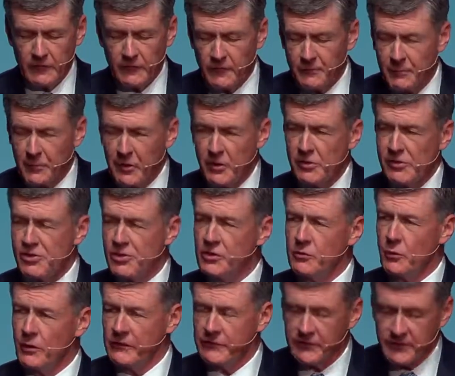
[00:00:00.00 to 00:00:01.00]

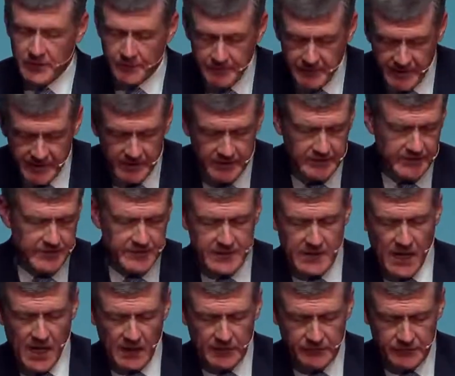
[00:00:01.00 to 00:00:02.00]
Spurgeon was committed to the
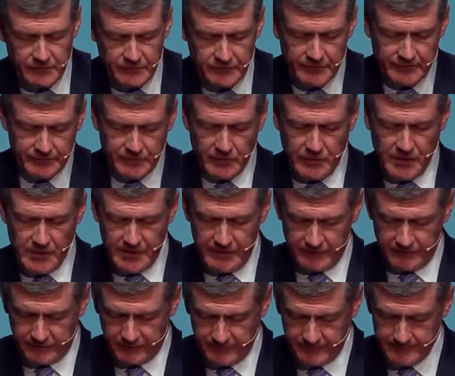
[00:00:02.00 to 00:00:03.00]
doctrines of
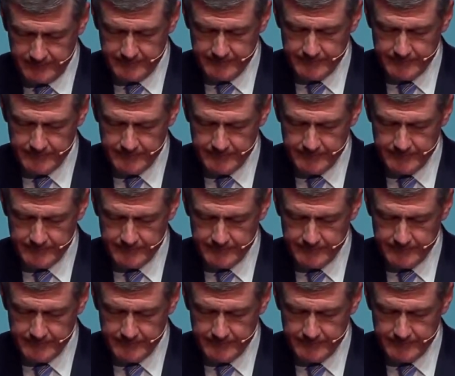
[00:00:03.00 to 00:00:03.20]
grace.